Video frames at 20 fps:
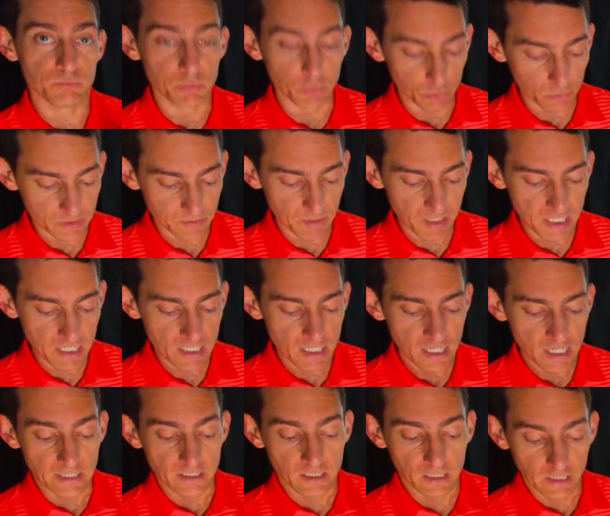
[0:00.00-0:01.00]
ball speed
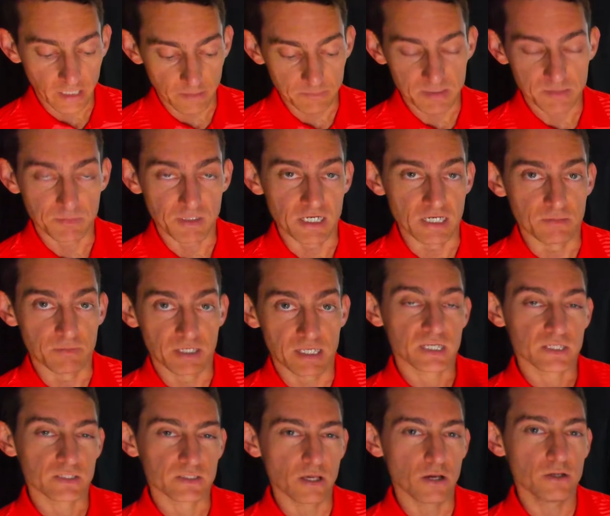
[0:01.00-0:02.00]
and club speed,
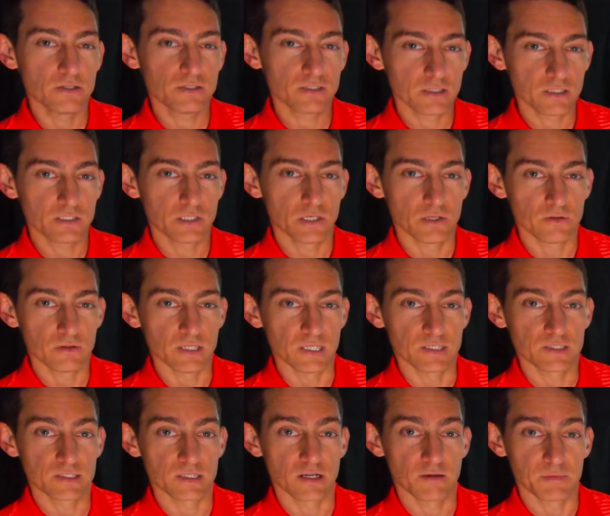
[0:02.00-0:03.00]
because those are the two
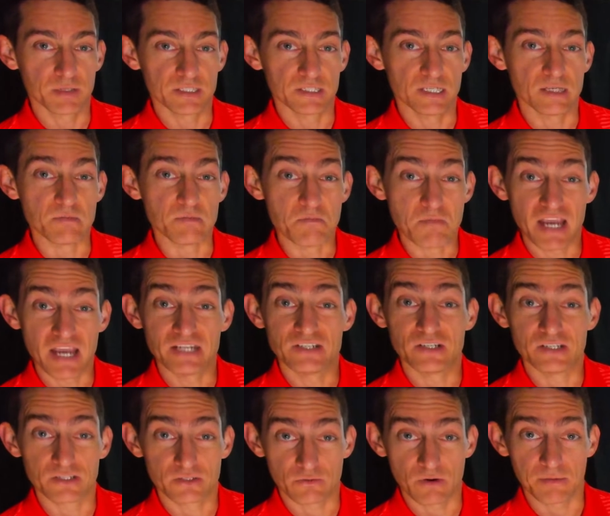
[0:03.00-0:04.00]
things that I've been seeing
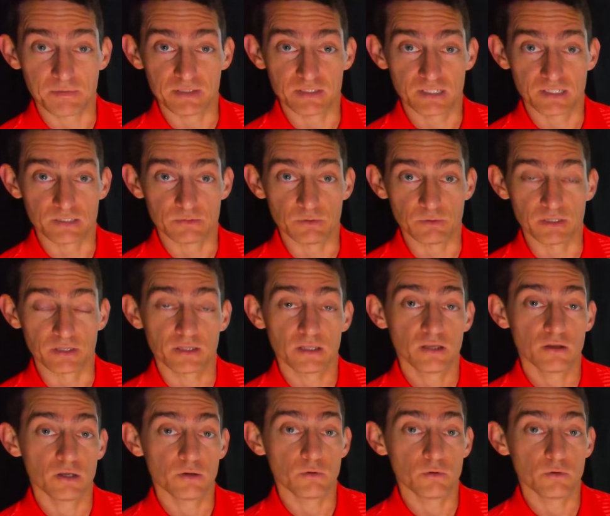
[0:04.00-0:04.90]
major discrepancies with.